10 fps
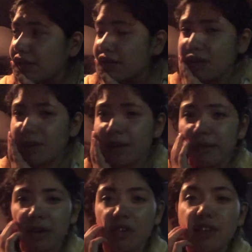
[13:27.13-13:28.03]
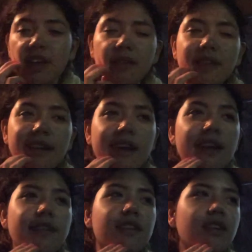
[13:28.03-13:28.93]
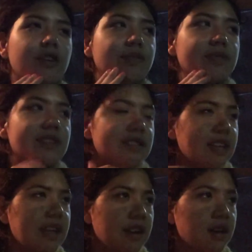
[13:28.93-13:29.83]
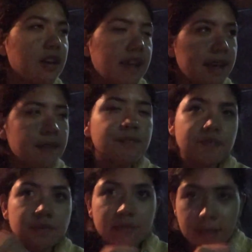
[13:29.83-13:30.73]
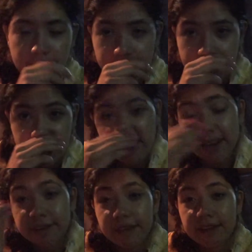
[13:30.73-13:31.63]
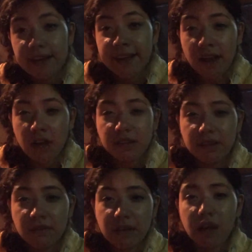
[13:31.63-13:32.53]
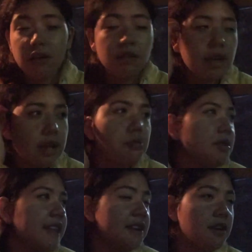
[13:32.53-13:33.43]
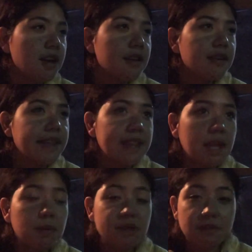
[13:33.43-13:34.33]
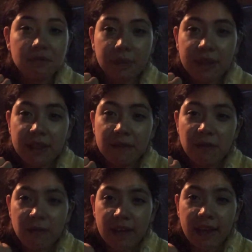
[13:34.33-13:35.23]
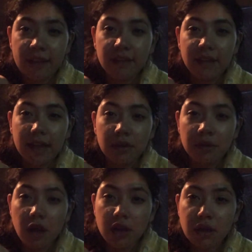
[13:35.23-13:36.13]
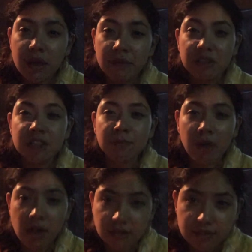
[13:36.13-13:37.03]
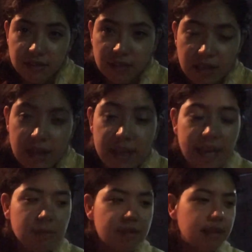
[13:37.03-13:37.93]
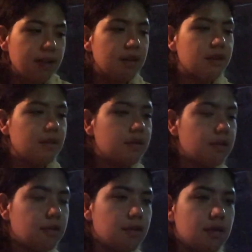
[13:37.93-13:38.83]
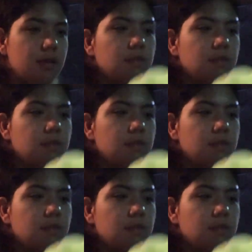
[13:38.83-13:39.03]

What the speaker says: oh, yeah, weird noise. Anyways, so they knock again, and I caught this on video. When they knock, there was the really faint like knock in response. It was like, oh